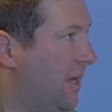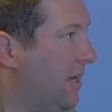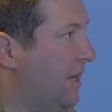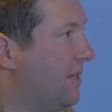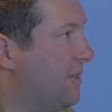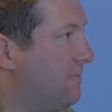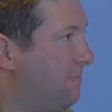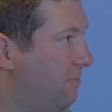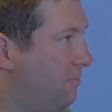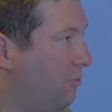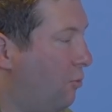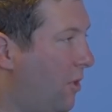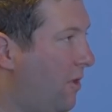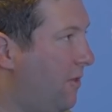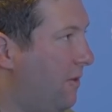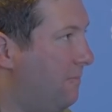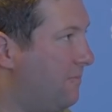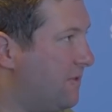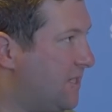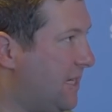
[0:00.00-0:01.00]
it is one of
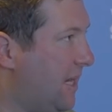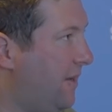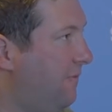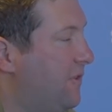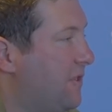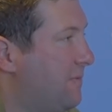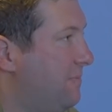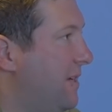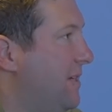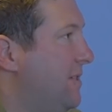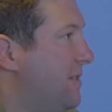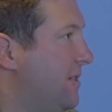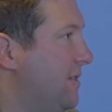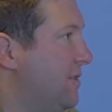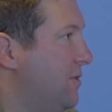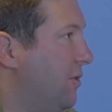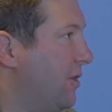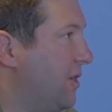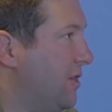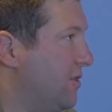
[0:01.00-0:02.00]
the safest
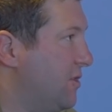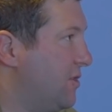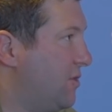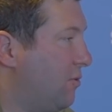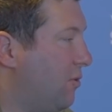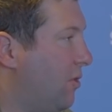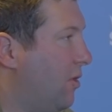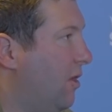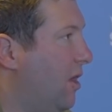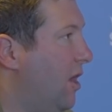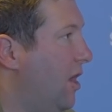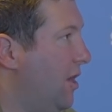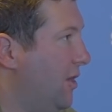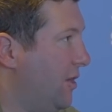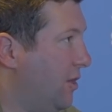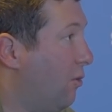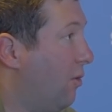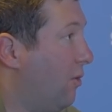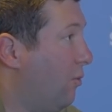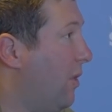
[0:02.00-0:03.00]
places you can store
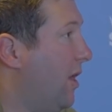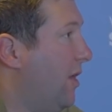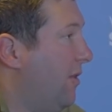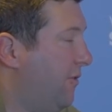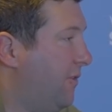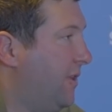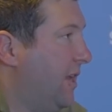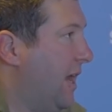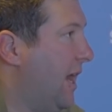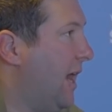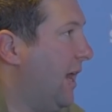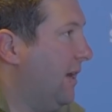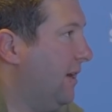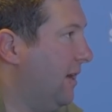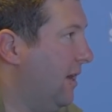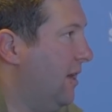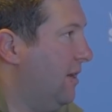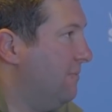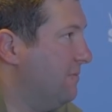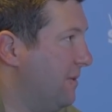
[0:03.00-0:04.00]
your wealth today,
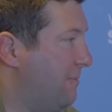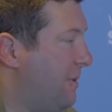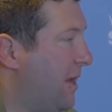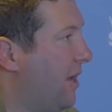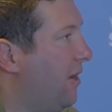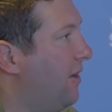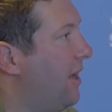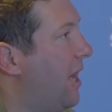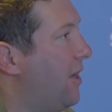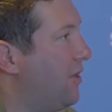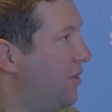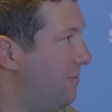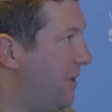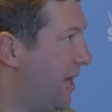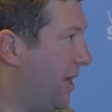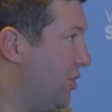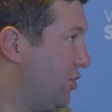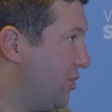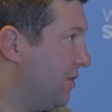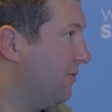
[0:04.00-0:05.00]
um, depending on how you
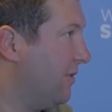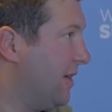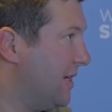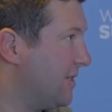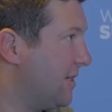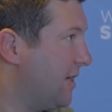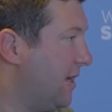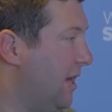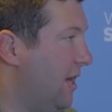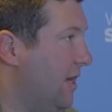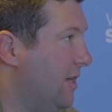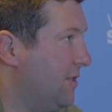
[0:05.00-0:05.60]
manage your risk.